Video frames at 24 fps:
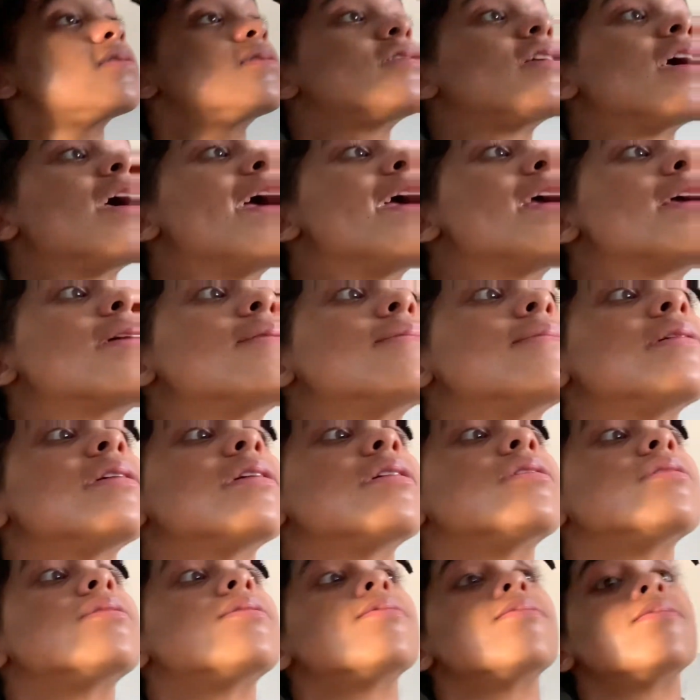taken me
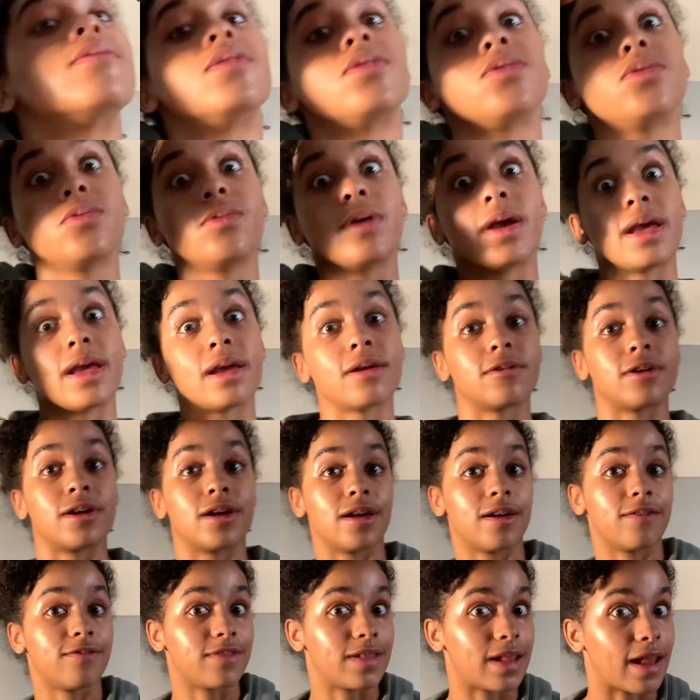into a new era
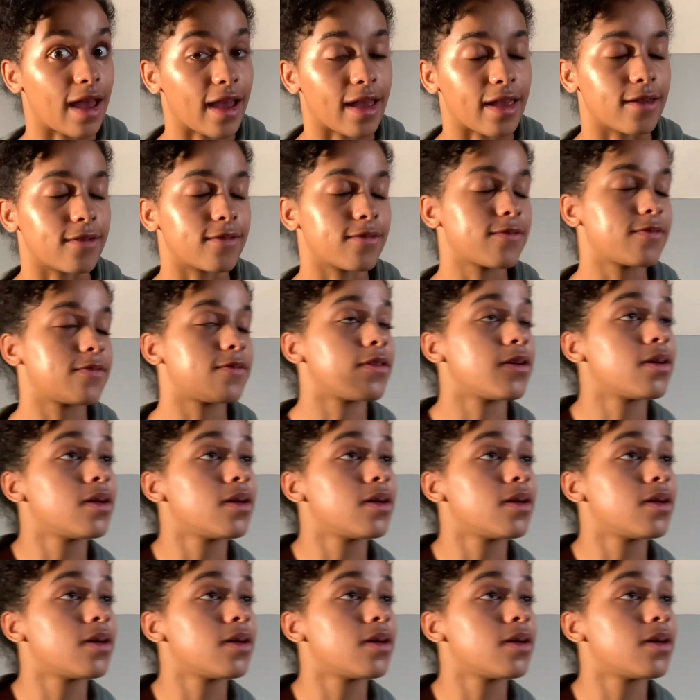of life.